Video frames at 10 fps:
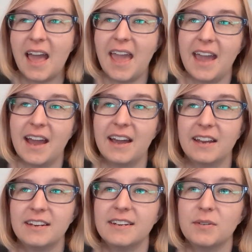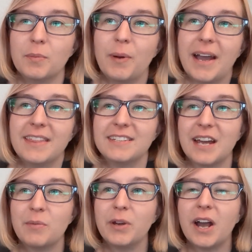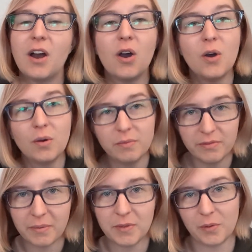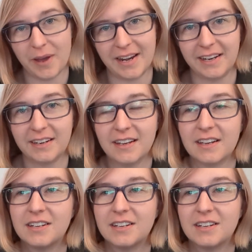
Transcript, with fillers: and by the time we got home from the wedding,